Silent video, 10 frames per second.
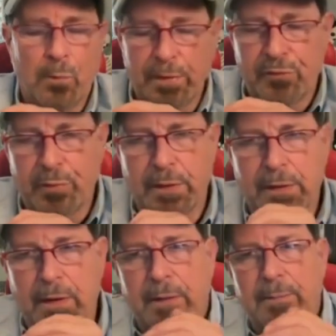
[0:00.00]

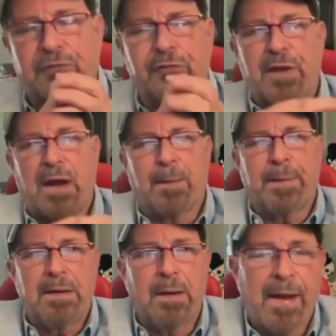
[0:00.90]
between Mr.
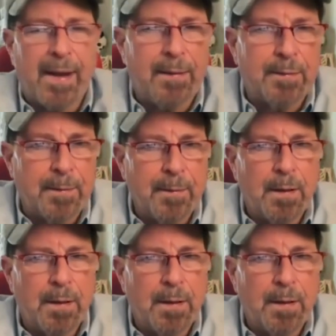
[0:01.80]
Tacopina and